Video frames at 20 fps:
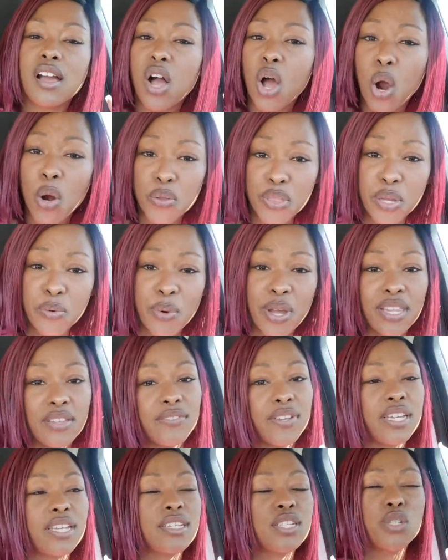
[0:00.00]
Are they
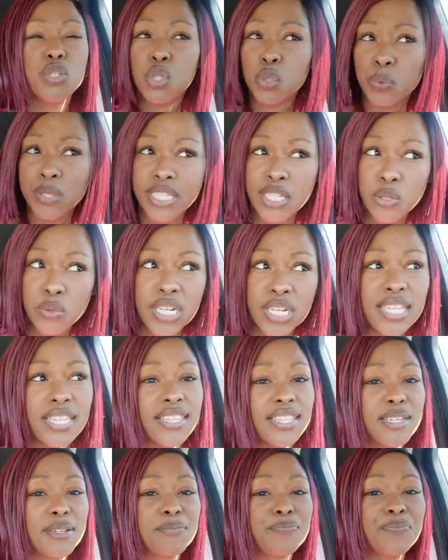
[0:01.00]
relevant? Do we still need
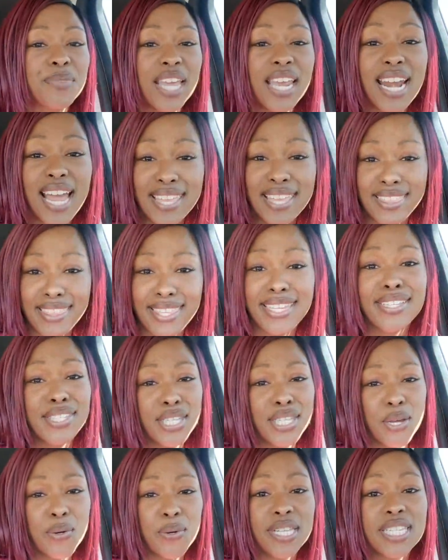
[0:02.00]
them? And I think
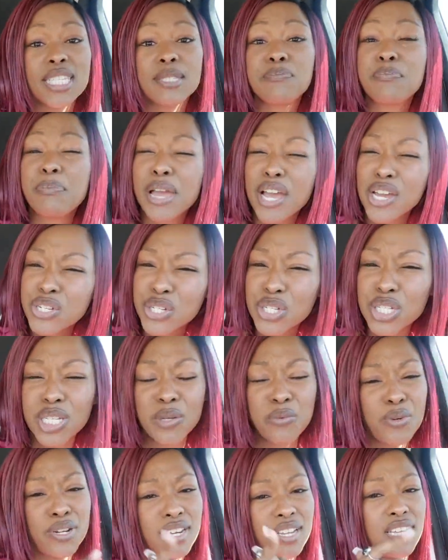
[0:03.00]
so,
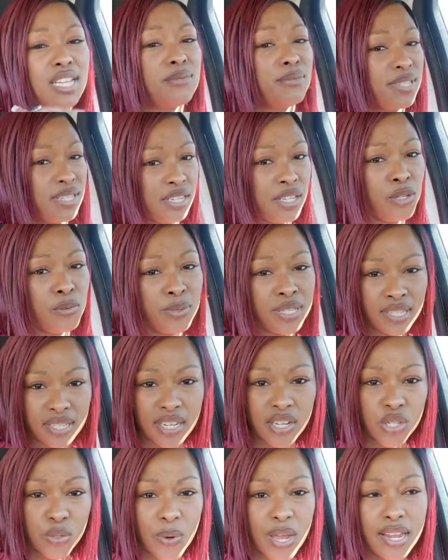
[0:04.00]
especially when it comes to human
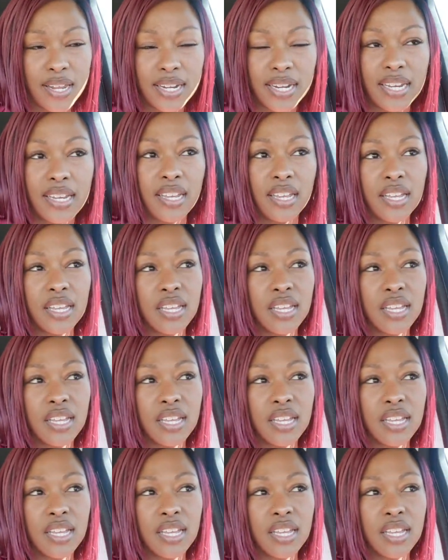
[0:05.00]
sexuality.